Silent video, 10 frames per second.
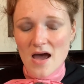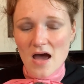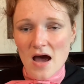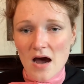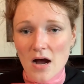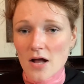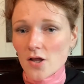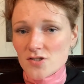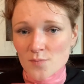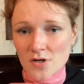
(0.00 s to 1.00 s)
I'll
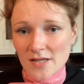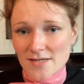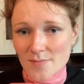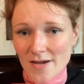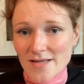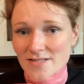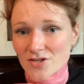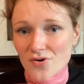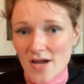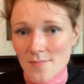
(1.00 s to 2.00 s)
also put a link to my
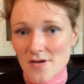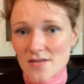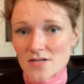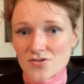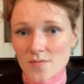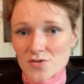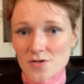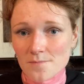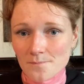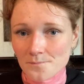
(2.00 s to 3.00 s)
Instagram in the
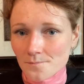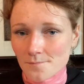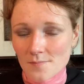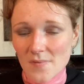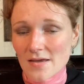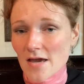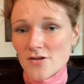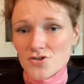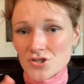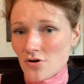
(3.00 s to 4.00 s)
description, and
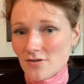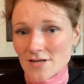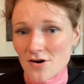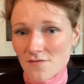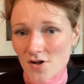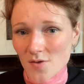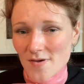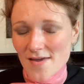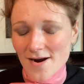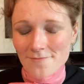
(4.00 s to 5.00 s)
you should totally go follow me
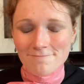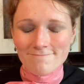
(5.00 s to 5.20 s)
there.